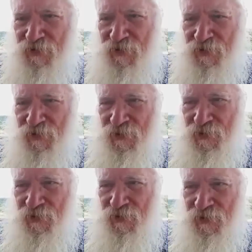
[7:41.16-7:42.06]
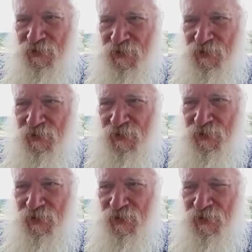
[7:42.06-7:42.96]

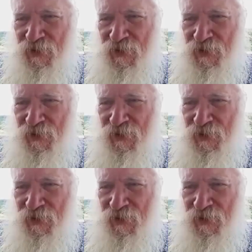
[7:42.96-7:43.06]
No one is speaking in this clip.